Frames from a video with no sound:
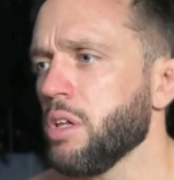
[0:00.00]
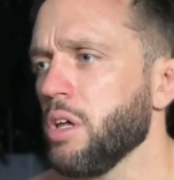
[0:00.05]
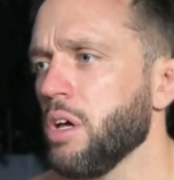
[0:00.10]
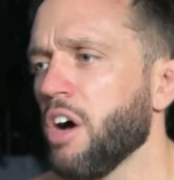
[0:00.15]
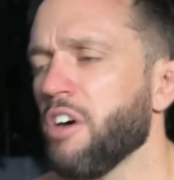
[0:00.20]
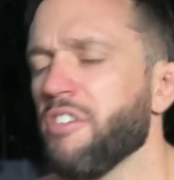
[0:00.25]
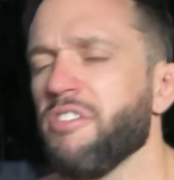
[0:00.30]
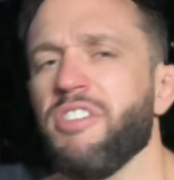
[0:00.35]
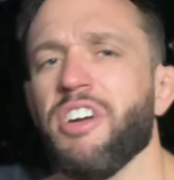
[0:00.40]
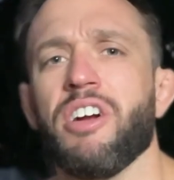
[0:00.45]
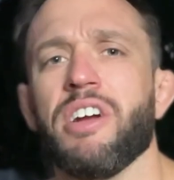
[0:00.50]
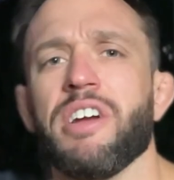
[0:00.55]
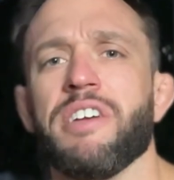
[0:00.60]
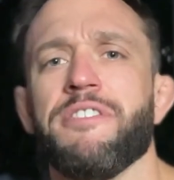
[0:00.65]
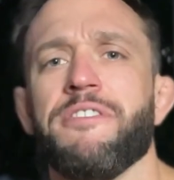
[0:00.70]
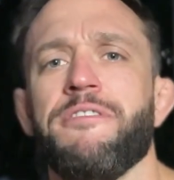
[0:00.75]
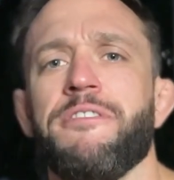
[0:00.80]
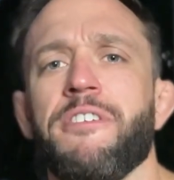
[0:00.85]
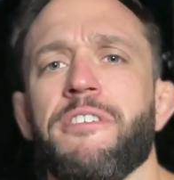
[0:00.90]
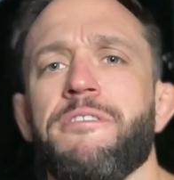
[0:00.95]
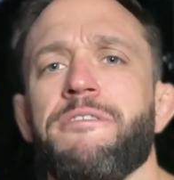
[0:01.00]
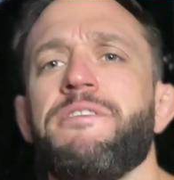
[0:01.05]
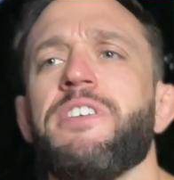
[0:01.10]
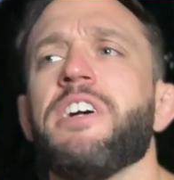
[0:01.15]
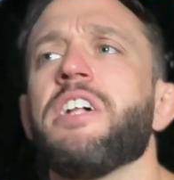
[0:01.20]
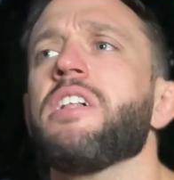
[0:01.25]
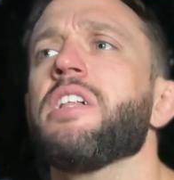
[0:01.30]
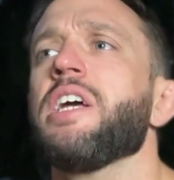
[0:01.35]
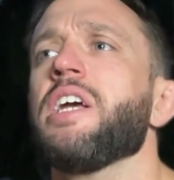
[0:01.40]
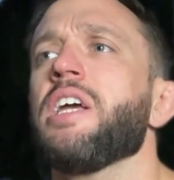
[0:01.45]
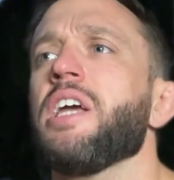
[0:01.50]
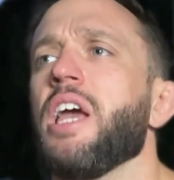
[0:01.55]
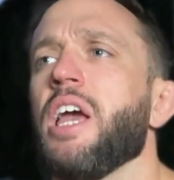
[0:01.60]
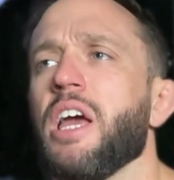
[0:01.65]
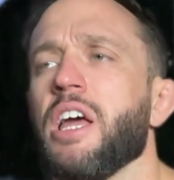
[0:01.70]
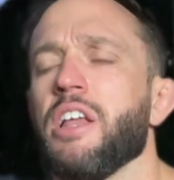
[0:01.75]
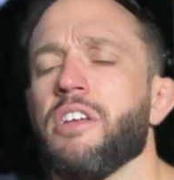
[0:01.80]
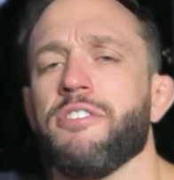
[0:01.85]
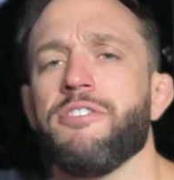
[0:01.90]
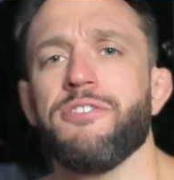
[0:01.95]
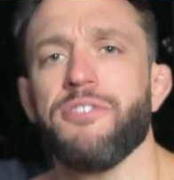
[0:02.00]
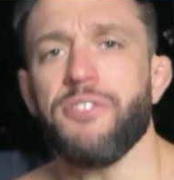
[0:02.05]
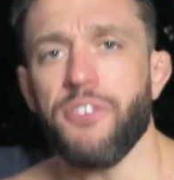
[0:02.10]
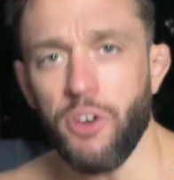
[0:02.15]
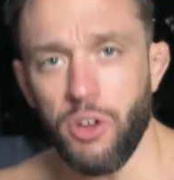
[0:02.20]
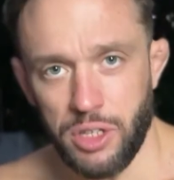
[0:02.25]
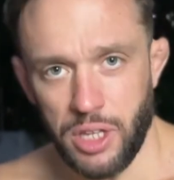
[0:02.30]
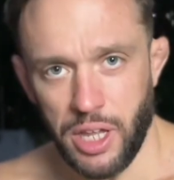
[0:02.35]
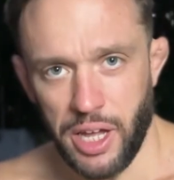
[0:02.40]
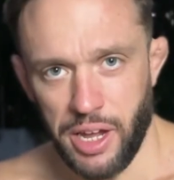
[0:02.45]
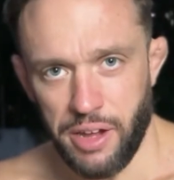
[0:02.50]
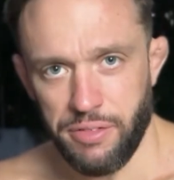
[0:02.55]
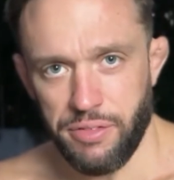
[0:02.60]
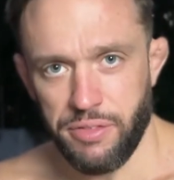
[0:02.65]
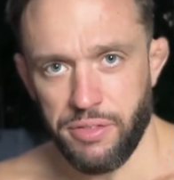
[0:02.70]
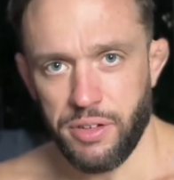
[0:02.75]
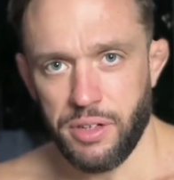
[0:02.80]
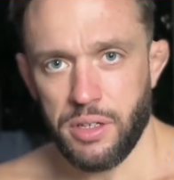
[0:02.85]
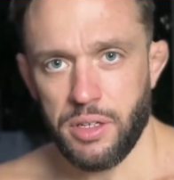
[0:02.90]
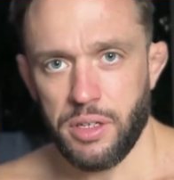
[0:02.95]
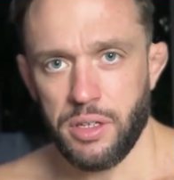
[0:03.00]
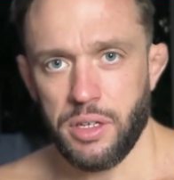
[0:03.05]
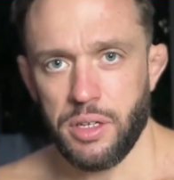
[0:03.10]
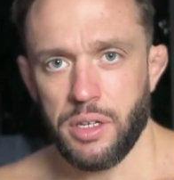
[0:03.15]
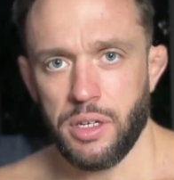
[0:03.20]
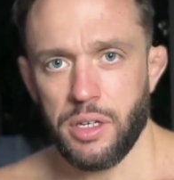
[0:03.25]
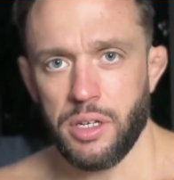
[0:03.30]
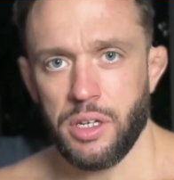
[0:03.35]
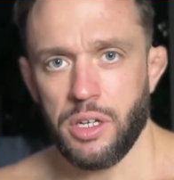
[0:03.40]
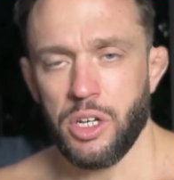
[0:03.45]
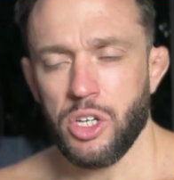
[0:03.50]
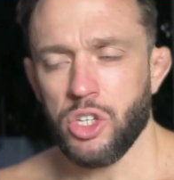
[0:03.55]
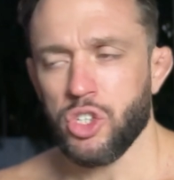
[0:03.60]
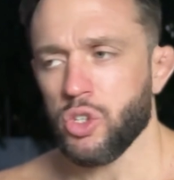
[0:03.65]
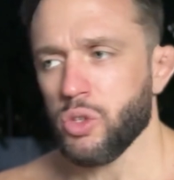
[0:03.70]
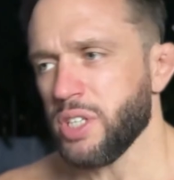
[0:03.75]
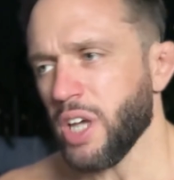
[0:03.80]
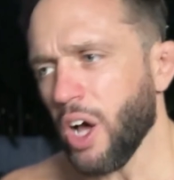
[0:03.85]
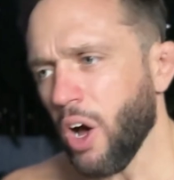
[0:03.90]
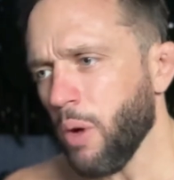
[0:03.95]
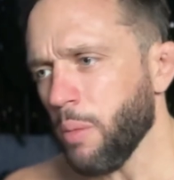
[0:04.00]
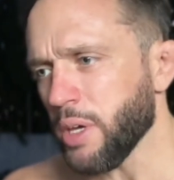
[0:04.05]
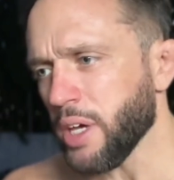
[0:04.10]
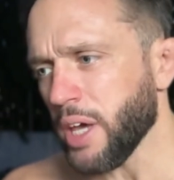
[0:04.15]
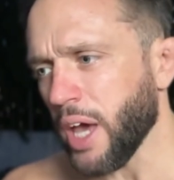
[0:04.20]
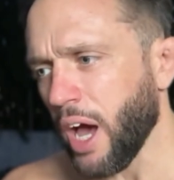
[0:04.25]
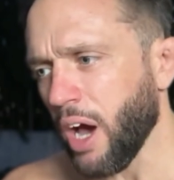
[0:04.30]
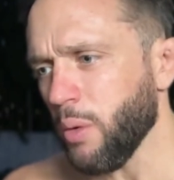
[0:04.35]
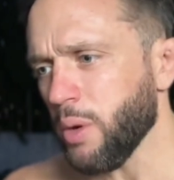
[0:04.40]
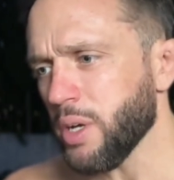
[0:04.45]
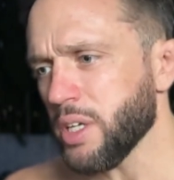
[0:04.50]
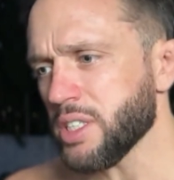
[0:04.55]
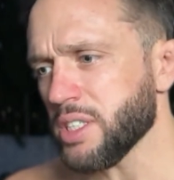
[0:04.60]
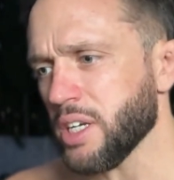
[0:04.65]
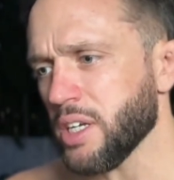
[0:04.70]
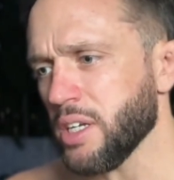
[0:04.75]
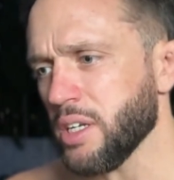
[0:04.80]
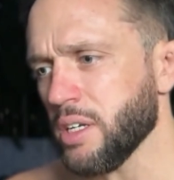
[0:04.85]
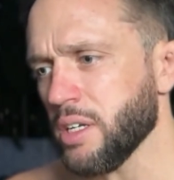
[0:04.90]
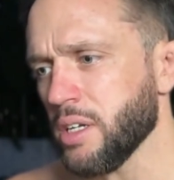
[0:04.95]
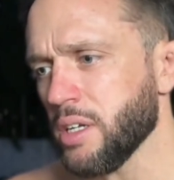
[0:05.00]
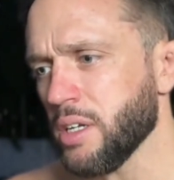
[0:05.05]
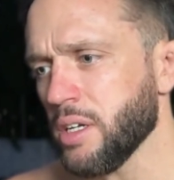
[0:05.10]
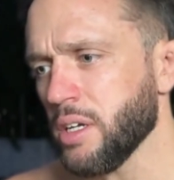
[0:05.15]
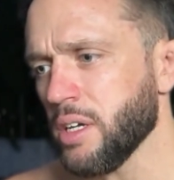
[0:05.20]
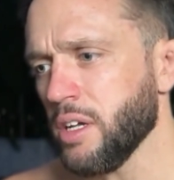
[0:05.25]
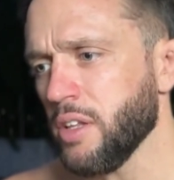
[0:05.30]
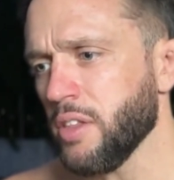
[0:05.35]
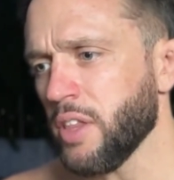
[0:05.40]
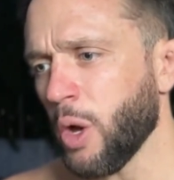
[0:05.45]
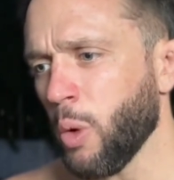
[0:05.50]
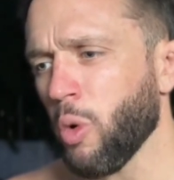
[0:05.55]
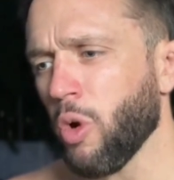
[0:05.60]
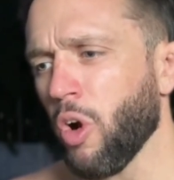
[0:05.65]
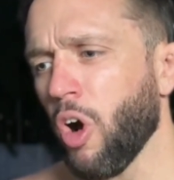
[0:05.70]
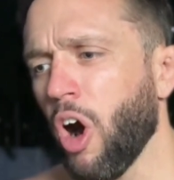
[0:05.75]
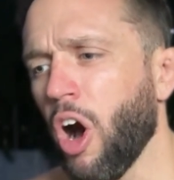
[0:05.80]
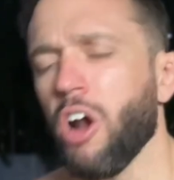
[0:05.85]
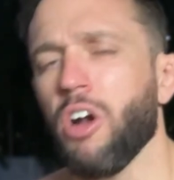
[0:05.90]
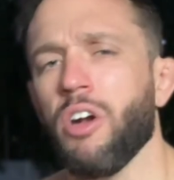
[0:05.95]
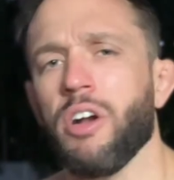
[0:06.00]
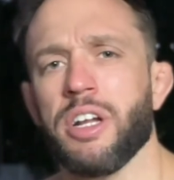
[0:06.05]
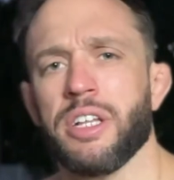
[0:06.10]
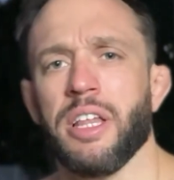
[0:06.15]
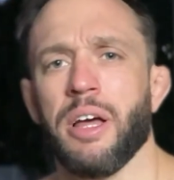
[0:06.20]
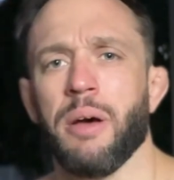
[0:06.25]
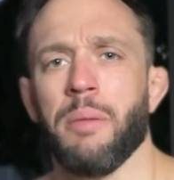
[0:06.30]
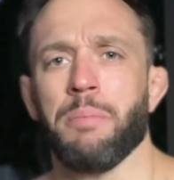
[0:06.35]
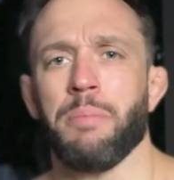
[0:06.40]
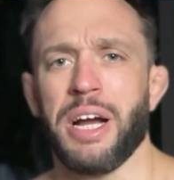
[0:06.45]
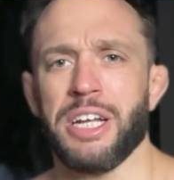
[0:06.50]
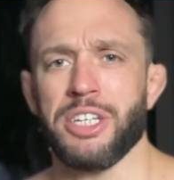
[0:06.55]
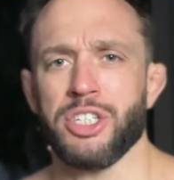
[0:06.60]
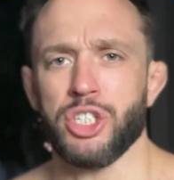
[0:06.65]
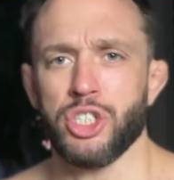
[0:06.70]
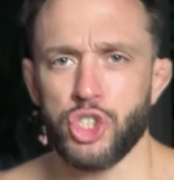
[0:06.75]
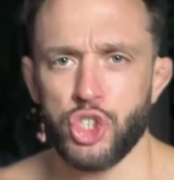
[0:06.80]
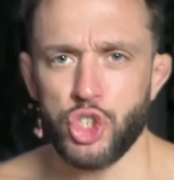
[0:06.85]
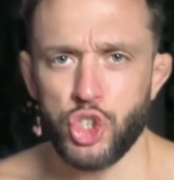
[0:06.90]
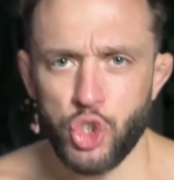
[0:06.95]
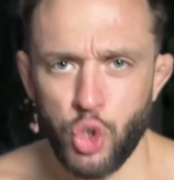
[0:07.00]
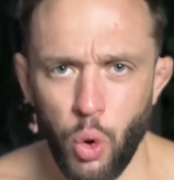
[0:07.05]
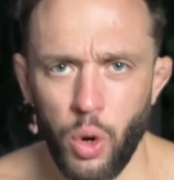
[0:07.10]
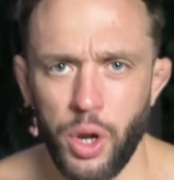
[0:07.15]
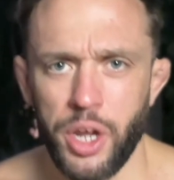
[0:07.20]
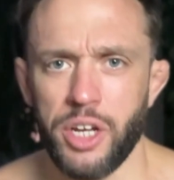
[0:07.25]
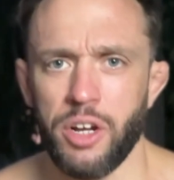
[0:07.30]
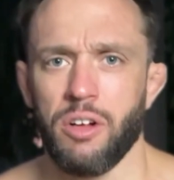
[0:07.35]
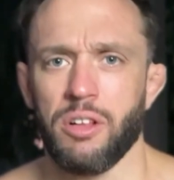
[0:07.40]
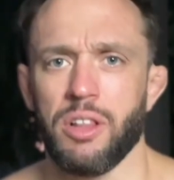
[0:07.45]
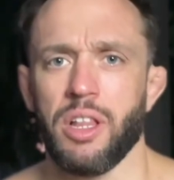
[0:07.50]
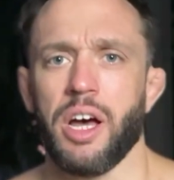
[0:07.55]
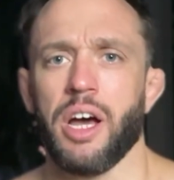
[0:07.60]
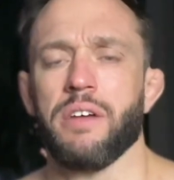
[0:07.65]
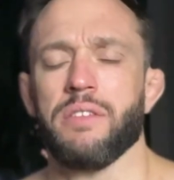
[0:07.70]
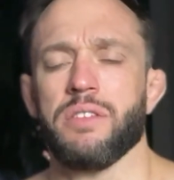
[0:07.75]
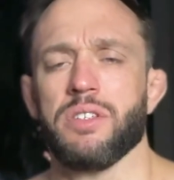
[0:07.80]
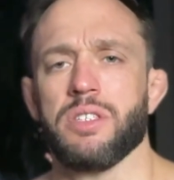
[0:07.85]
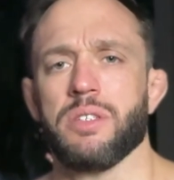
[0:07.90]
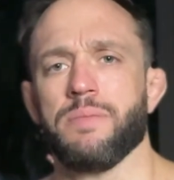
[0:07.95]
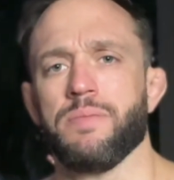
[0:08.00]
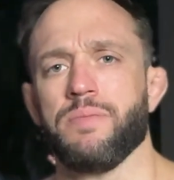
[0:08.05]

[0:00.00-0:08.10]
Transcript: a very fulfilling and full life. So tell me, how is it that we're honoring them by destroying our lives?